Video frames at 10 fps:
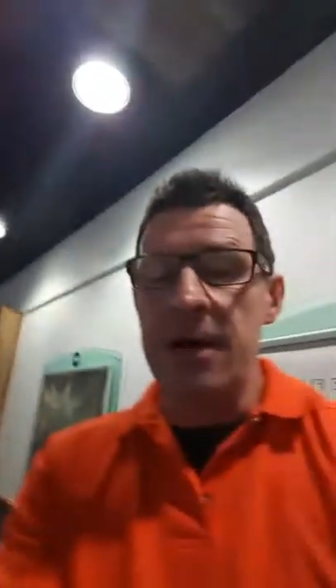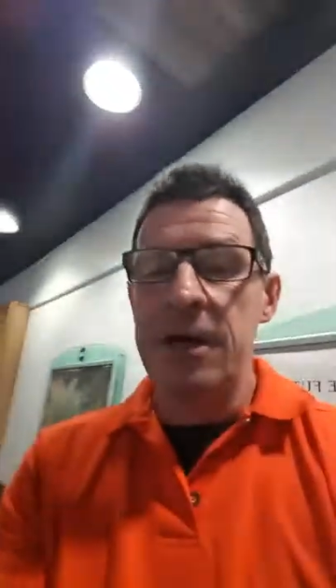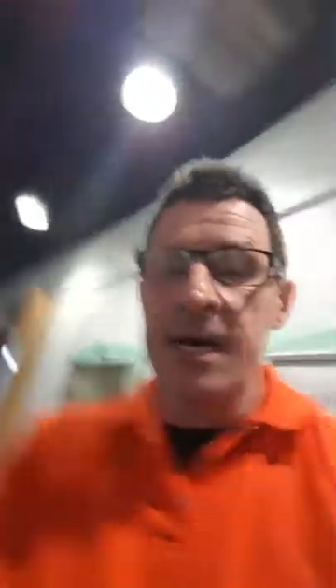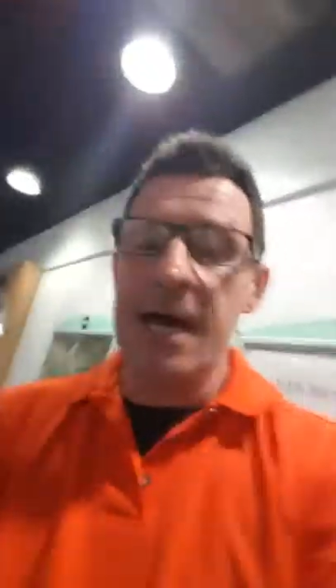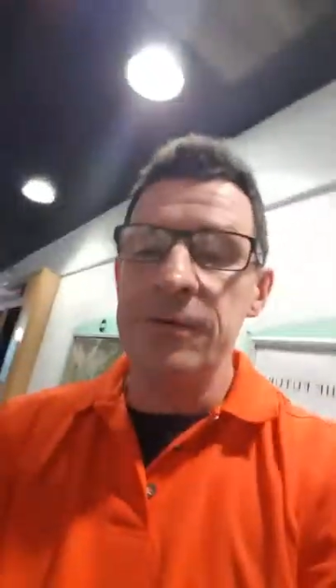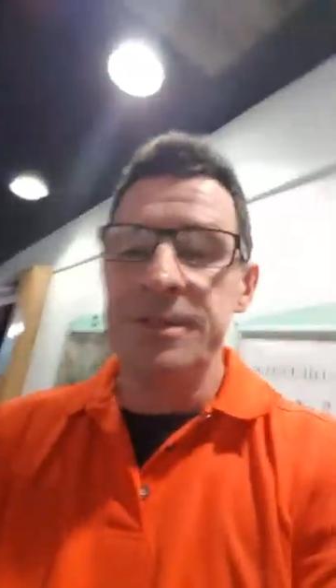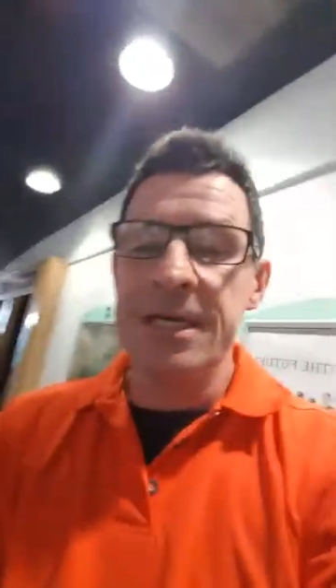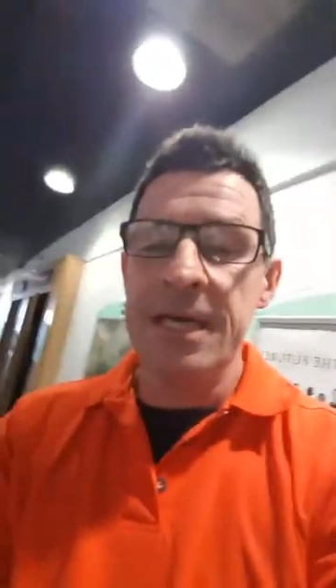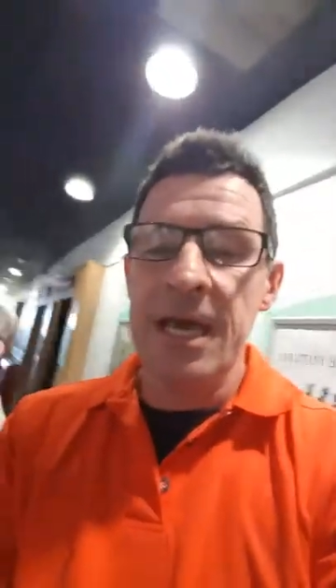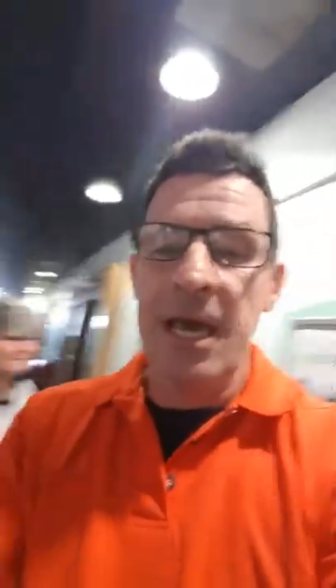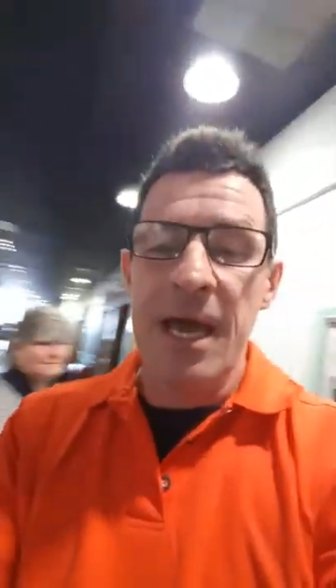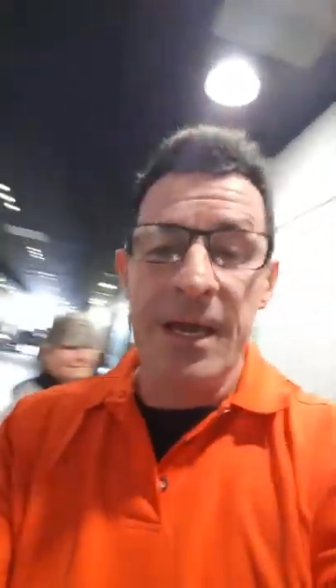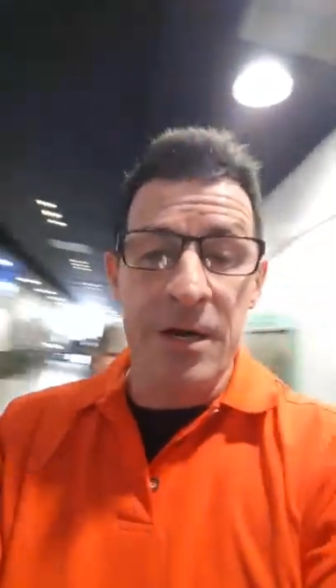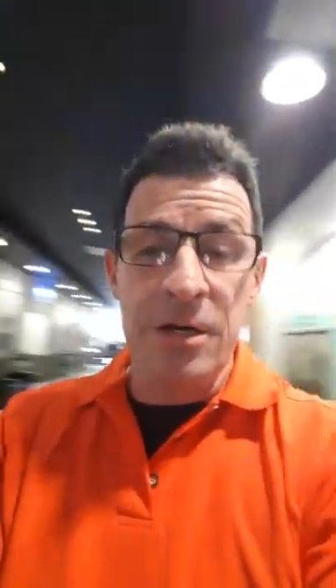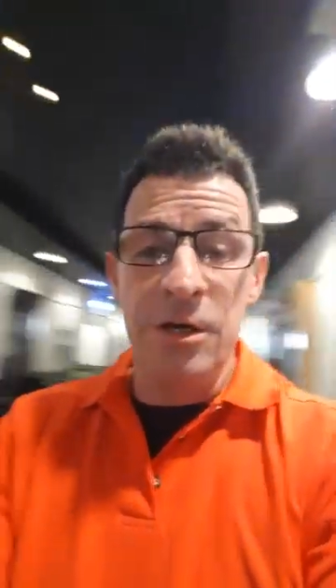our county,
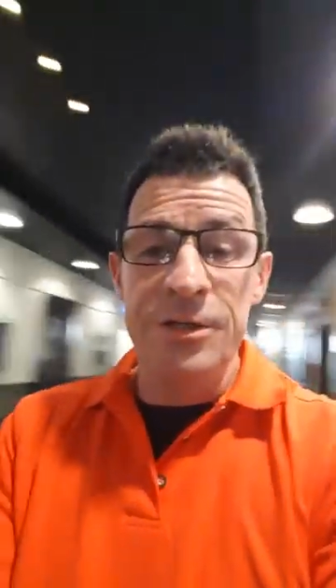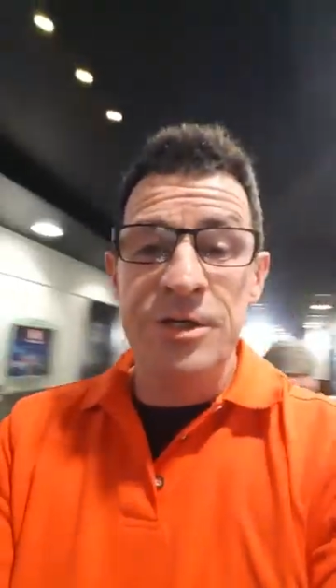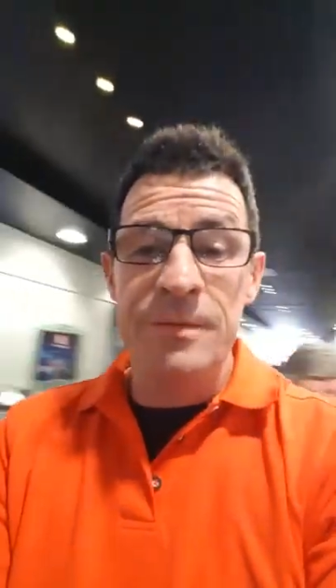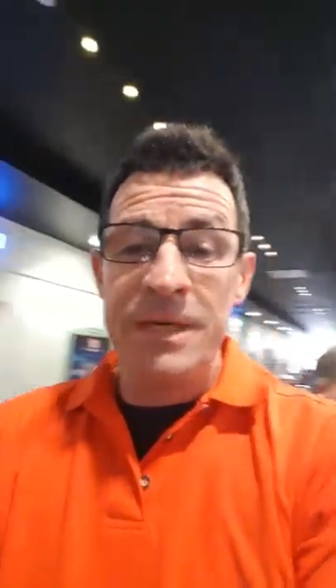and our country.